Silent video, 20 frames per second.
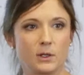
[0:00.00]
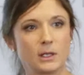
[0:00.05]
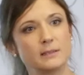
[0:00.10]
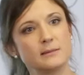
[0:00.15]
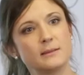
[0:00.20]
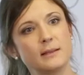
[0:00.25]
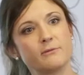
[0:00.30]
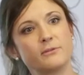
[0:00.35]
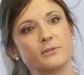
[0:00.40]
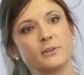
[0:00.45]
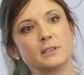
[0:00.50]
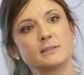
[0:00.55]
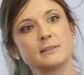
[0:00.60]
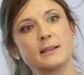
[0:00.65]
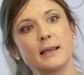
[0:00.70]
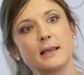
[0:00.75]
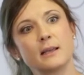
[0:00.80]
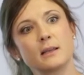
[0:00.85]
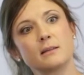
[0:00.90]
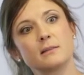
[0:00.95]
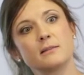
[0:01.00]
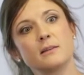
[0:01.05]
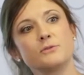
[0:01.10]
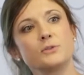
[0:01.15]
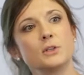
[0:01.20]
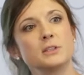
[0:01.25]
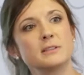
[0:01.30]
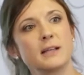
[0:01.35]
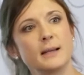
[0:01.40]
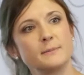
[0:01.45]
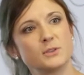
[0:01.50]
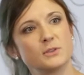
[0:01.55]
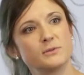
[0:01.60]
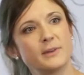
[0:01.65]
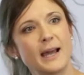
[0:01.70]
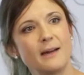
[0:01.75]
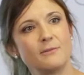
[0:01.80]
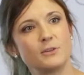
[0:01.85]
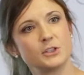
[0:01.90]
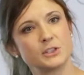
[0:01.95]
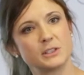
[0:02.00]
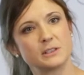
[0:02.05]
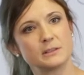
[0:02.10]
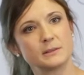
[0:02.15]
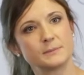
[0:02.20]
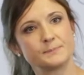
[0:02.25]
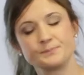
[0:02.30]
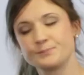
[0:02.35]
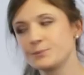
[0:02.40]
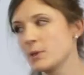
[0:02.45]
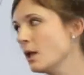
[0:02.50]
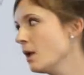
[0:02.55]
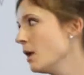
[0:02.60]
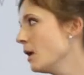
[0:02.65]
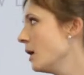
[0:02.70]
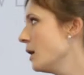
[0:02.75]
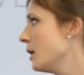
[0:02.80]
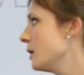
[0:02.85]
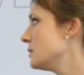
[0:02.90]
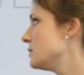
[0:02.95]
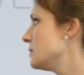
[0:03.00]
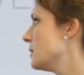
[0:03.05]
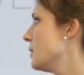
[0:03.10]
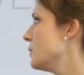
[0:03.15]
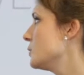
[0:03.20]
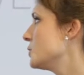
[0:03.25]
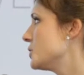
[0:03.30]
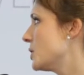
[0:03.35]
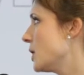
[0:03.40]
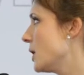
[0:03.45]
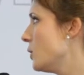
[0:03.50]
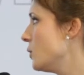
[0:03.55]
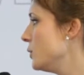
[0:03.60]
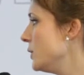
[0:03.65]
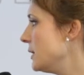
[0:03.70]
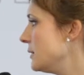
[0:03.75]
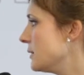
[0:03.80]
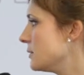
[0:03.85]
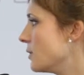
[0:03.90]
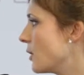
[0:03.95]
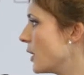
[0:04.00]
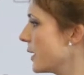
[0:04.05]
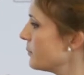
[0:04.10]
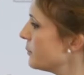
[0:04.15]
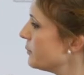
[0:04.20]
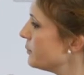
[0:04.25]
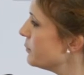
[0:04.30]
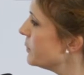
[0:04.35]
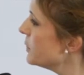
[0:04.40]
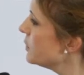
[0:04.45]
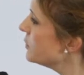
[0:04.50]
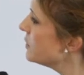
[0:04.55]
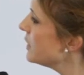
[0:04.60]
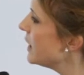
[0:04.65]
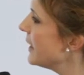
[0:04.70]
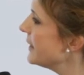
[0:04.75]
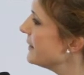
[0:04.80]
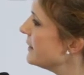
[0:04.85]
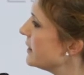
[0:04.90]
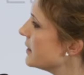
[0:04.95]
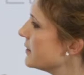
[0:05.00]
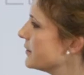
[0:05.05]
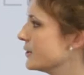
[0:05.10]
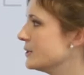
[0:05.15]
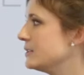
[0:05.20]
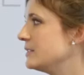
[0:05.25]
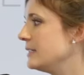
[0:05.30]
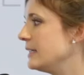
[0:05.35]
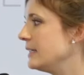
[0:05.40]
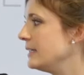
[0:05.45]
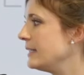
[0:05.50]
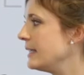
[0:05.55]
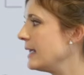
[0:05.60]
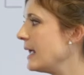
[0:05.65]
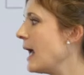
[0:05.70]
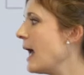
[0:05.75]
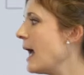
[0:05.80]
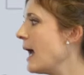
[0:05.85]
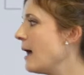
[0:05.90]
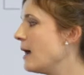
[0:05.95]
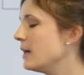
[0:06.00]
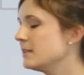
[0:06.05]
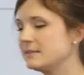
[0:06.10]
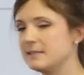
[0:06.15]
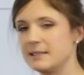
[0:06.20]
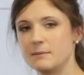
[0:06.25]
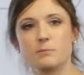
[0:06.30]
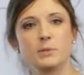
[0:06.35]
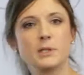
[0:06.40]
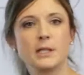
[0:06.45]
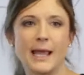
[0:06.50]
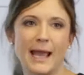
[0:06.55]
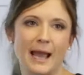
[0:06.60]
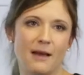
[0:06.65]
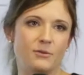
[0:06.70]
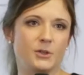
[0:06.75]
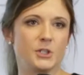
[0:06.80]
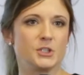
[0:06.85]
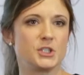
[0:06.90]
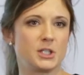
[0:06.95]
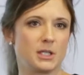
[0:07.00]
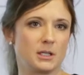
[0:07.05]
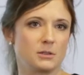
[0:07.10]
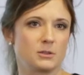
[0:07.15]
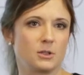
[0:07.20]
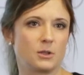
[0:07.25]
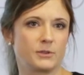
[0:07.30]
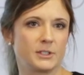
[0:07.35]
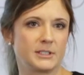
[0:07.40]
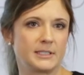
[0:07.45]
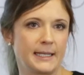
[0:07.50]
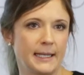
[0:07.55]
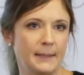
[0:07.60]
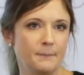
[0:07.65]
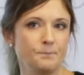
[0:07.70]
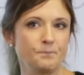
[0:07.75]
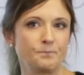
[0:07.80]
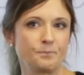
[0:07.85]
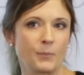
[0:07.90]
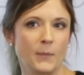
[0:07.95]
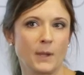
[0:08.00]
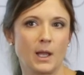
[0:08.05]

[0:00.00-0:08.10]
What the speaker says: you can take different types of averages. So shown in the dark blue line here, you see the simple average yield over time,